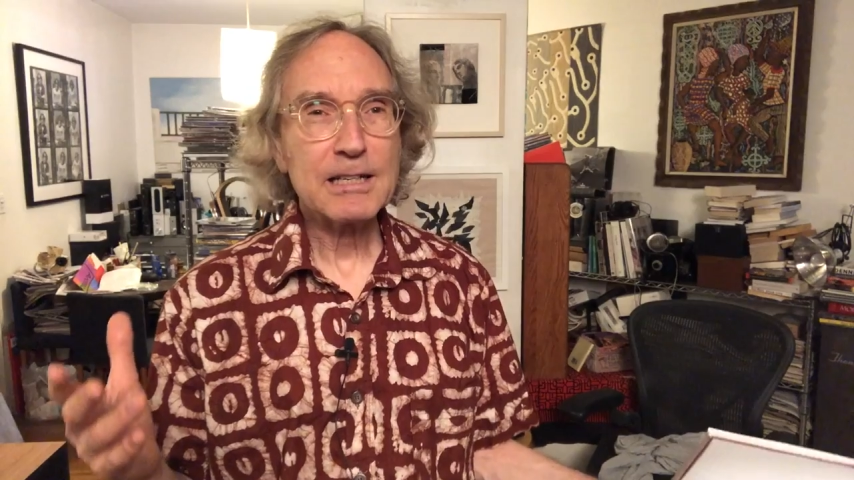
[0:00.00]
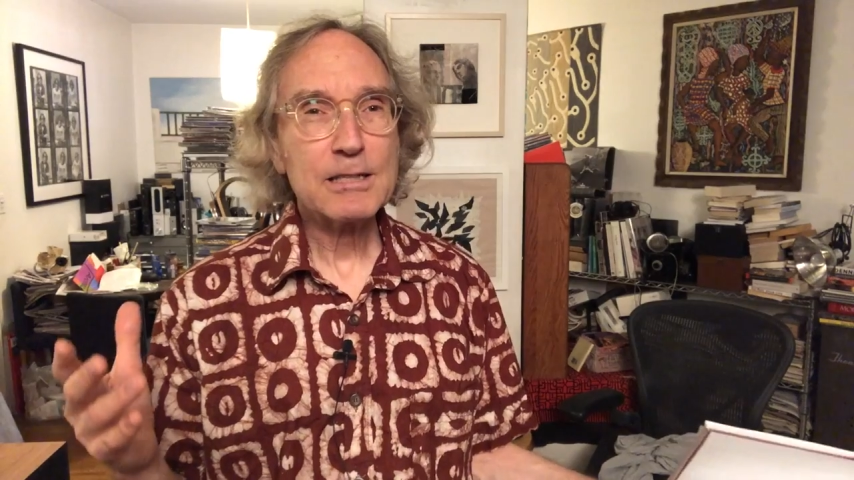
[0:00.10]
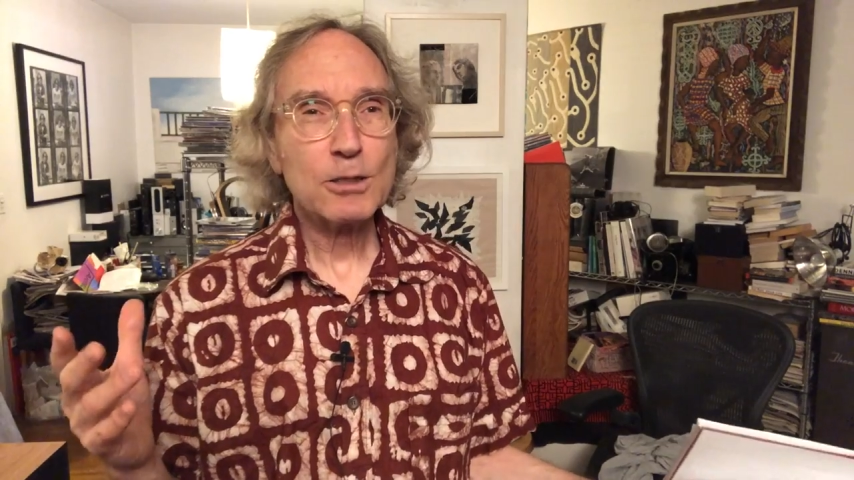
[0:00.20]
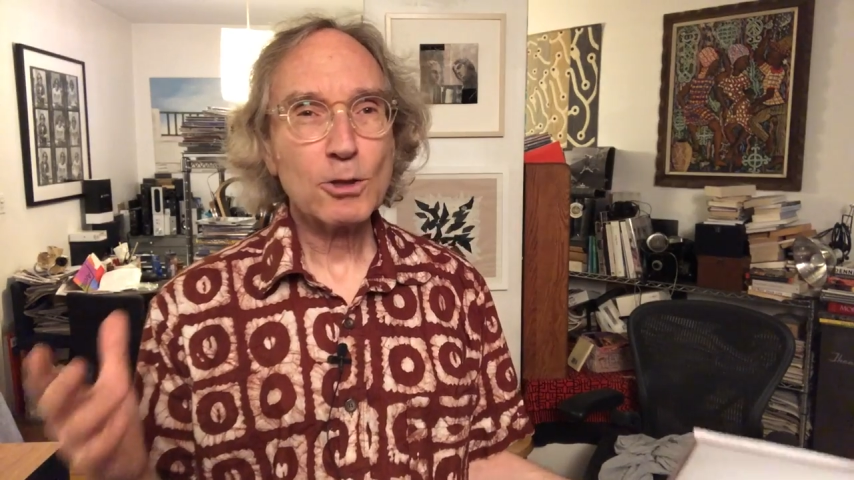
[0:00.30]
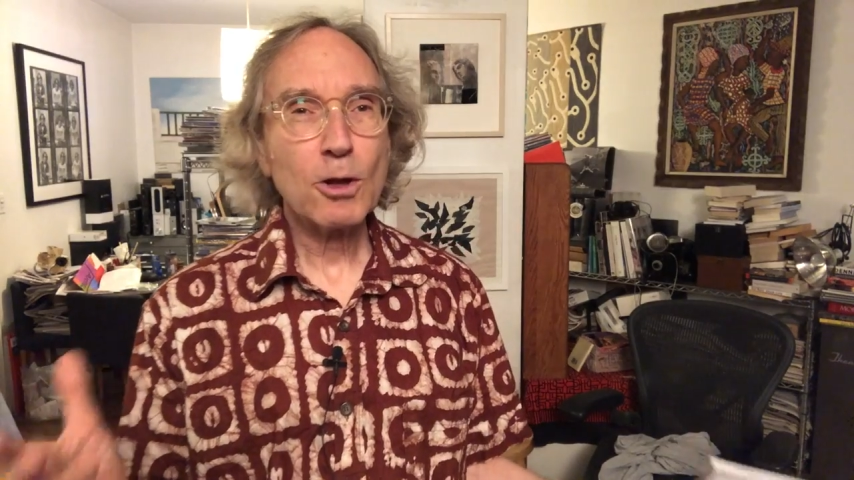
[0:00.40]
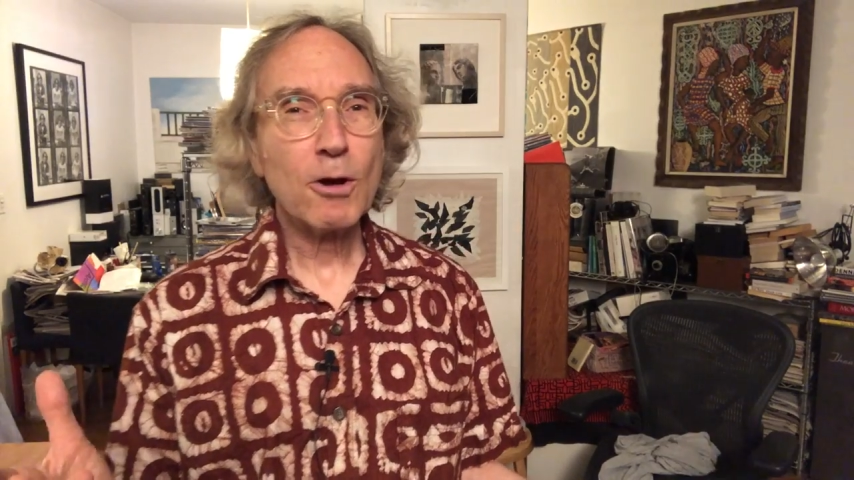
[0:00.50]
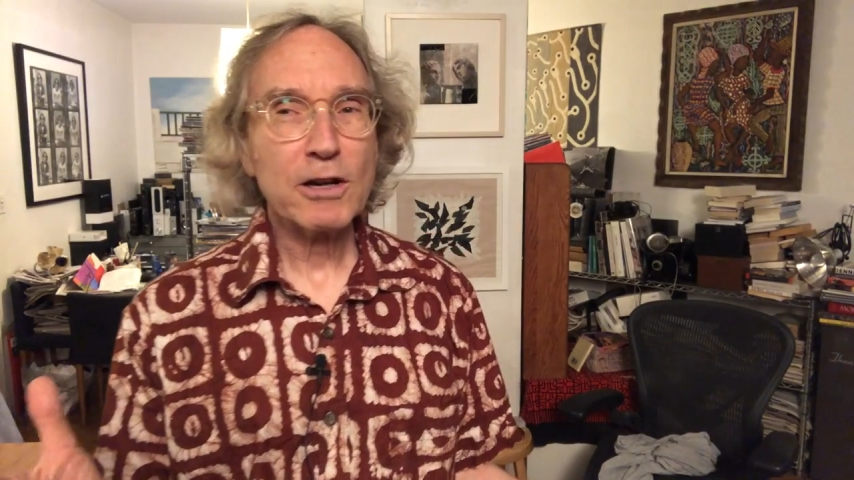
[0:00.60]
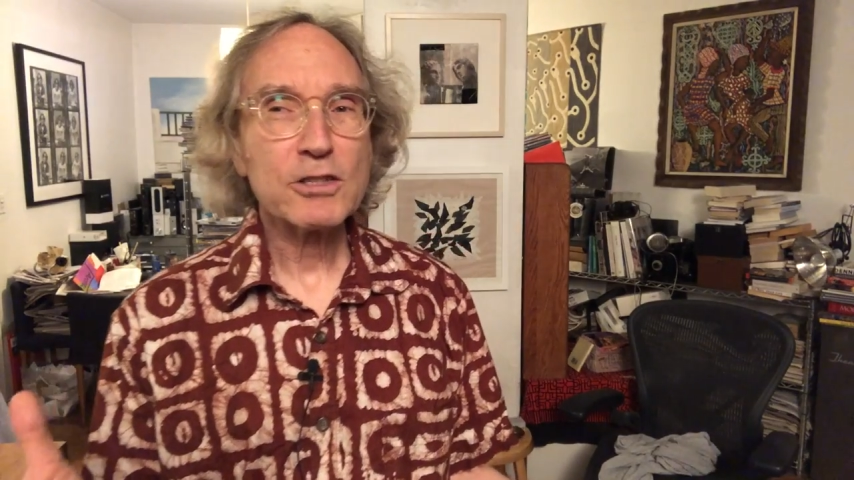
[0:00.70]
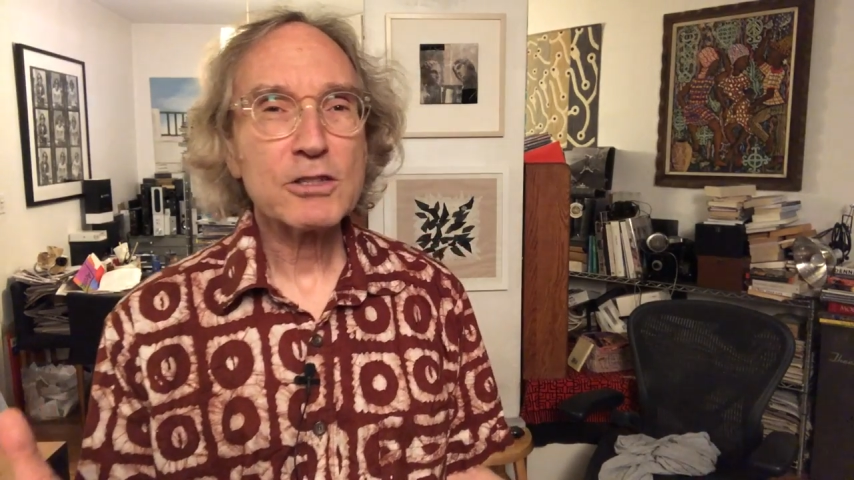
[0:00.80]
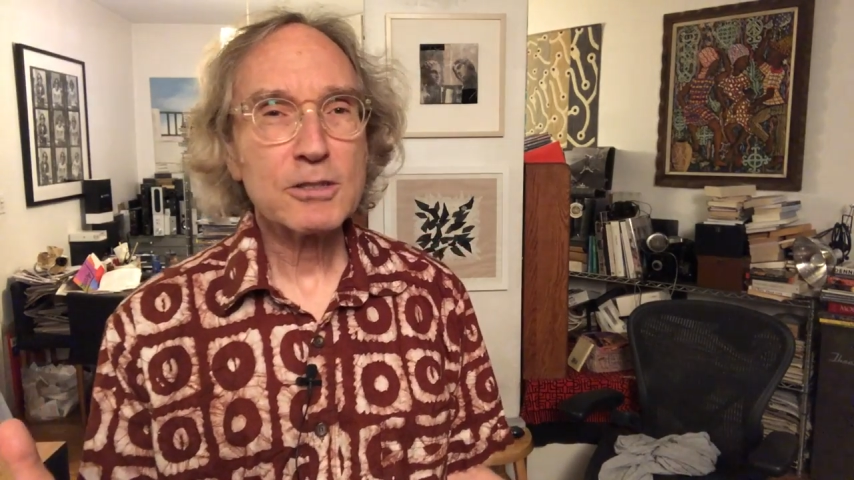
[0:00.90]
is
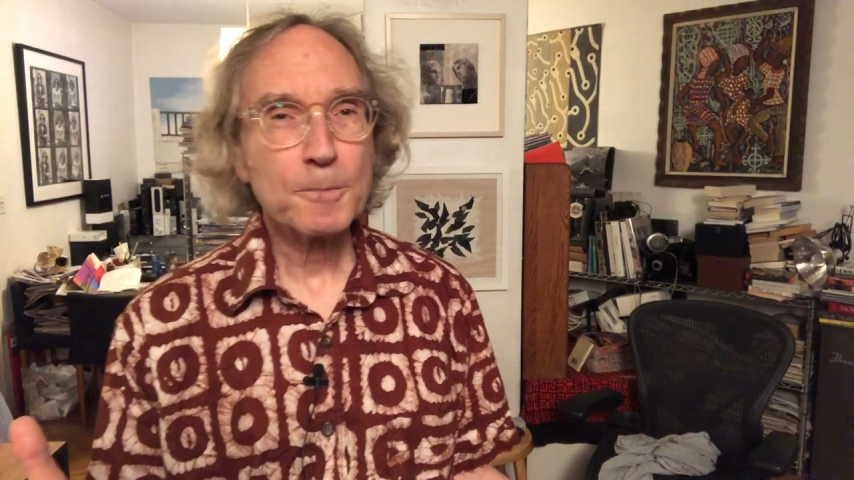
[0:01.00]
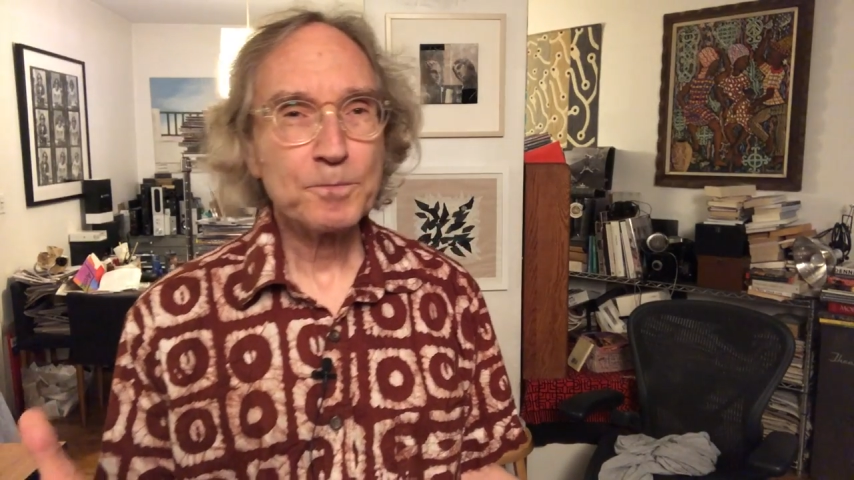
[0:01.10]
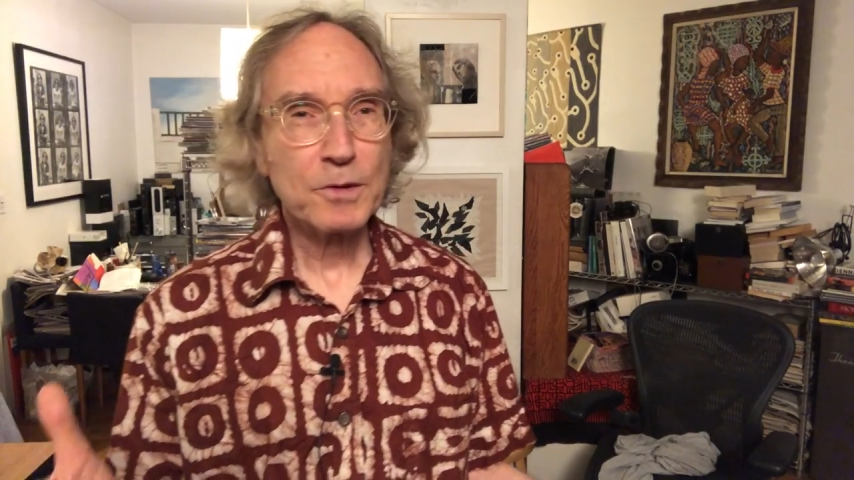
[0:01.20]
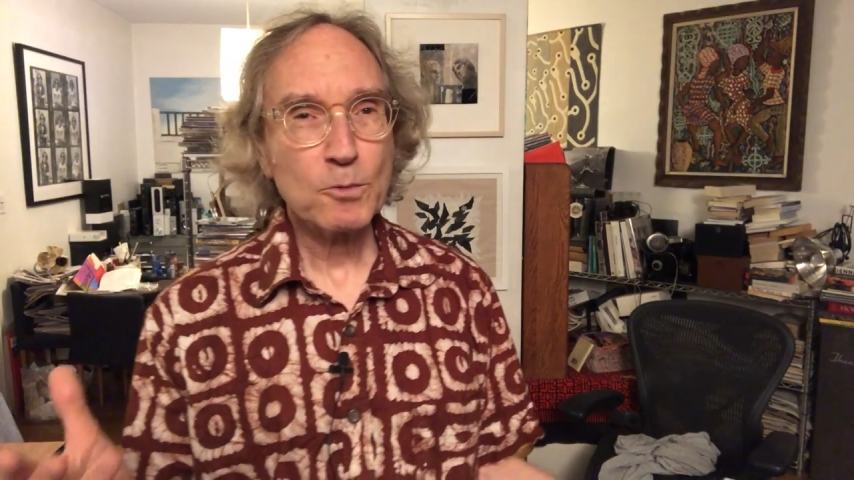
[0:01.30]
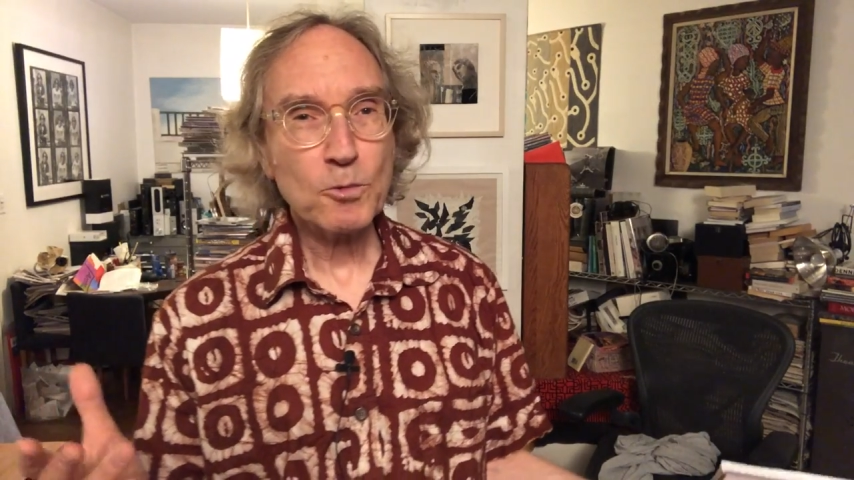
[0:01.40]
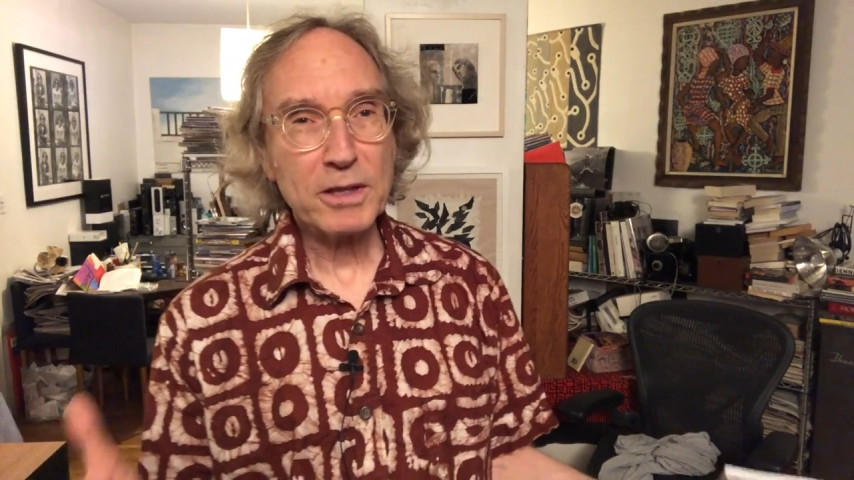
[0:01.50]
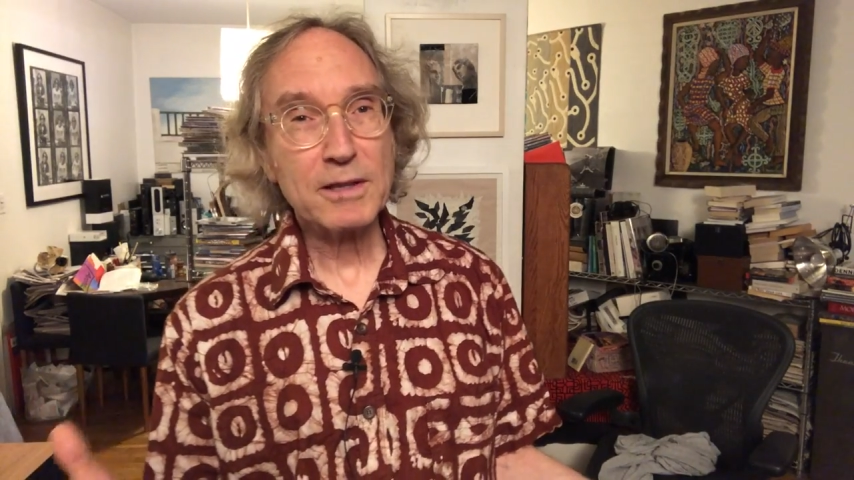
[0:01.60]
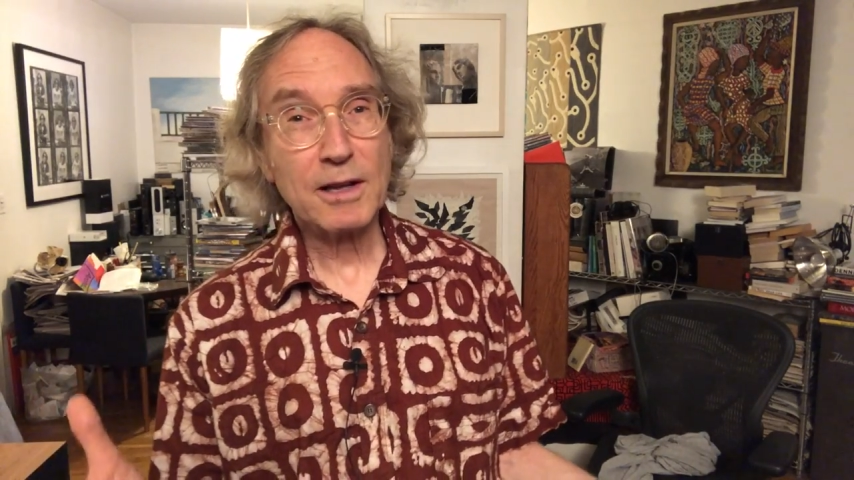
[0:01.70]
lost with